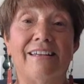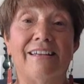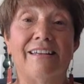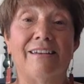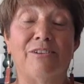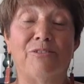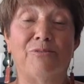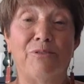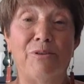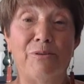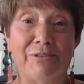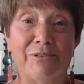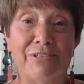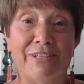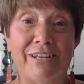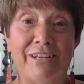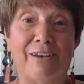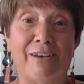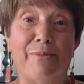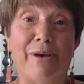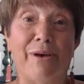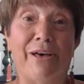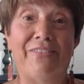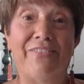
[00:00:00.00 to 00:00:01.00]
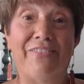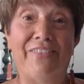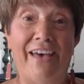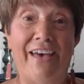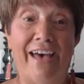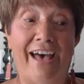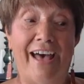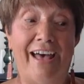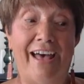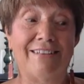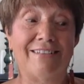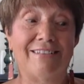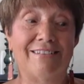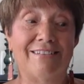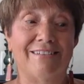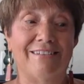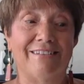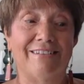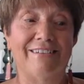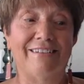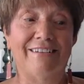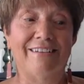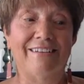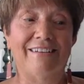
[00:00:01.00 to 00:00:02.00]
We will talk about that
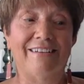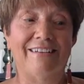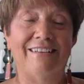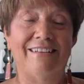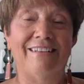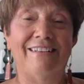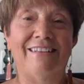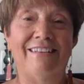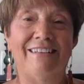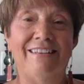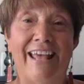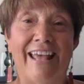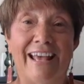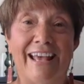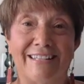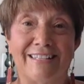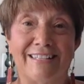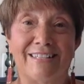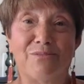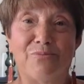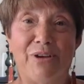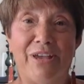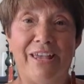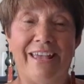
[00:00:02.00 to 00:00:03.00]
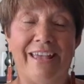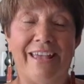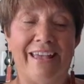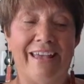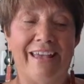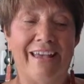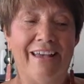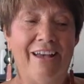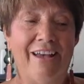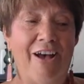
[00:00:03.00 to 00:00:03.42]
next week.